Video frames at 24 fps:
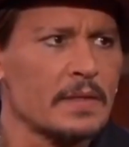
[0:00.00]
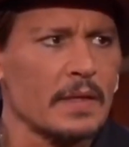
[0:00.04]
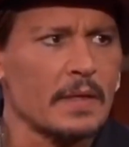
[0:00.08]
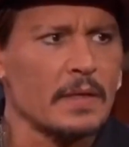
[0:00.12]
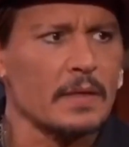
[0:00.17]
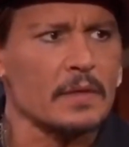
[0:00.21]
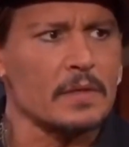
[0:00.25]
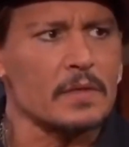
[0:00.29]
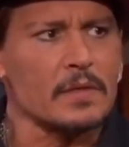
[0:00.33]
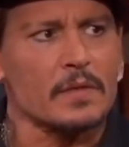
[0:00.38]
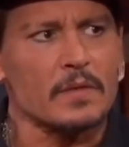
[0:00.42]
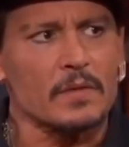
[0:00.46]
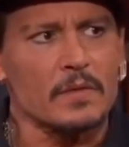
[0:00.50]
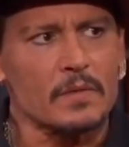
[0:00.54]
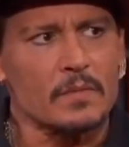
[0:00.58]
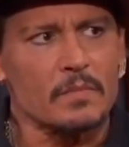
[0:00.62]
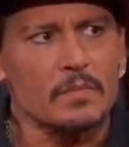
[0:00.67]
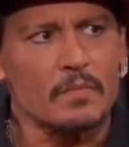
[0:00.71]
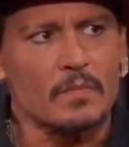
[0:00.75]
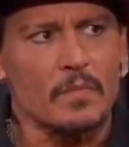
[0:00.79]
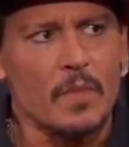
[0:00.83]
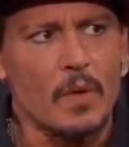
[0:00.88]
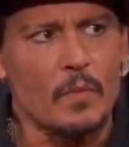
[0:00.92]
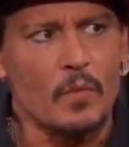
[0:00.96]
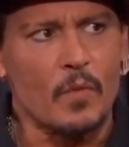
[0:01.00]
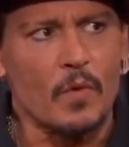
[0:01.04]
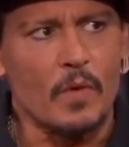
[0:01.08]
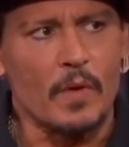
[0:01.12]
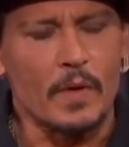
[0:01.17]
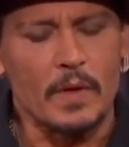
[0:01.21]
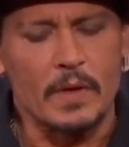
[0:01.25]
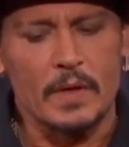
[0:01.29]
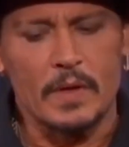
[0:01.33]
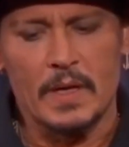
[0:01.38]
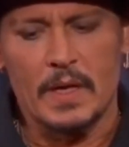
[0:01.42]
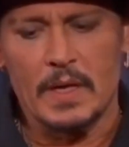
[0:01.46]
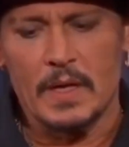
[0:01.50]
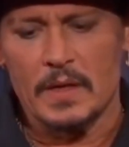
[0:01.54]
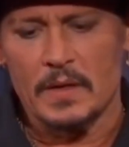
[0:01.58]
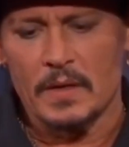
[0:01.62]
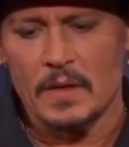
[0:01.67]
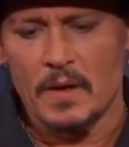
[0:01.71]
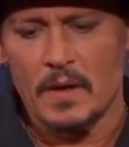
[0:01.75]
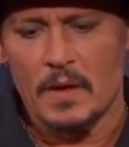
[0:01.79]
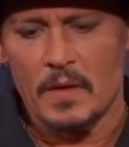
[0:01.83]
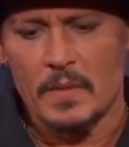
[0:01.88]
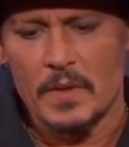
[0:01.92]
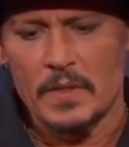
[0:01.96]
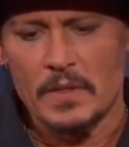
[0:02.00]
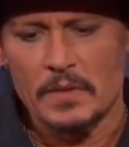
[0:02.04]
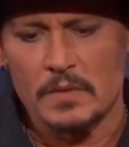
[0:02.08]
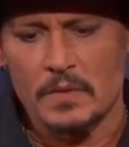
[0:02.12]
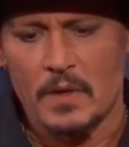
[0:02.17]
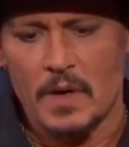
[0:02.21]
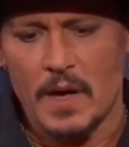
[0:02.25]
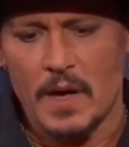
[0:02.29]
know," guest column, goes